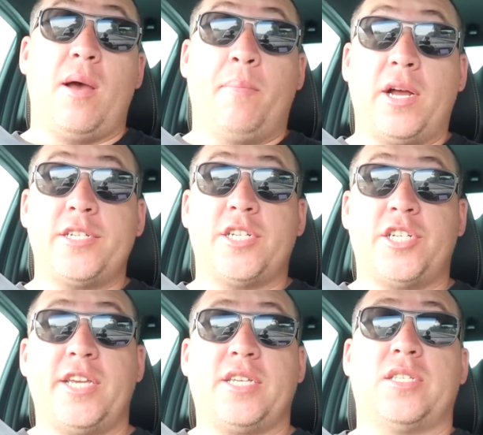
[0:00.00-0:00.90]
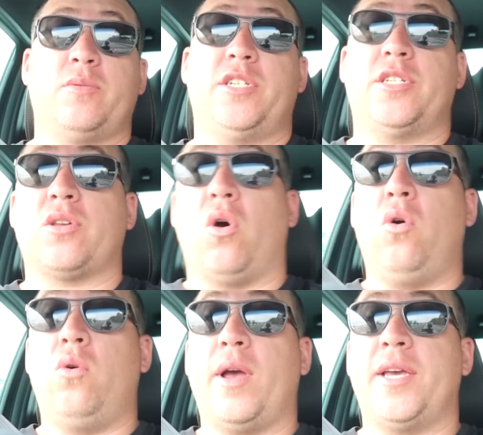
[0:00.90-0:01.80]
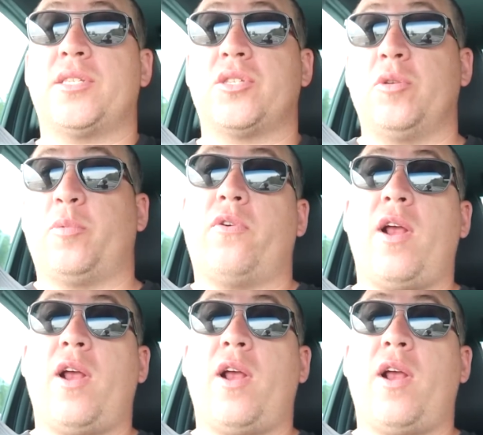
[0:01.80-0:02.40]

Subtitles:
a bunch of chicks, which is always super